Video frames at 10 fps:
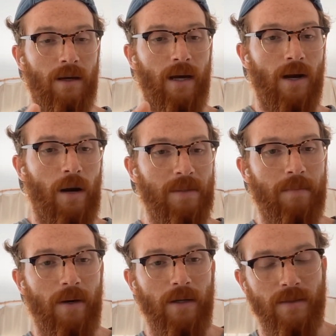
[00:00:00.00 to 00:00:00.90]
and
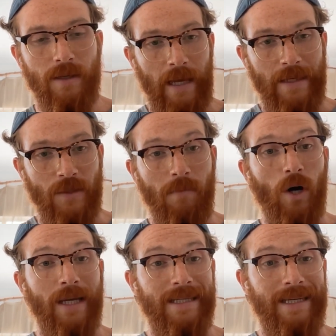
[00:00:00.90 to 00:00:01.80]
HubSpot as a
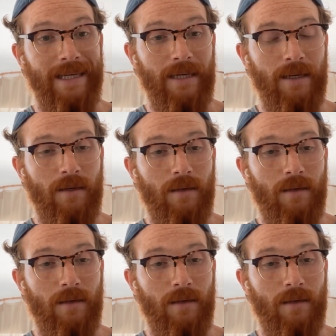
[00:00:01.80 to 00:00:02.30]
marketing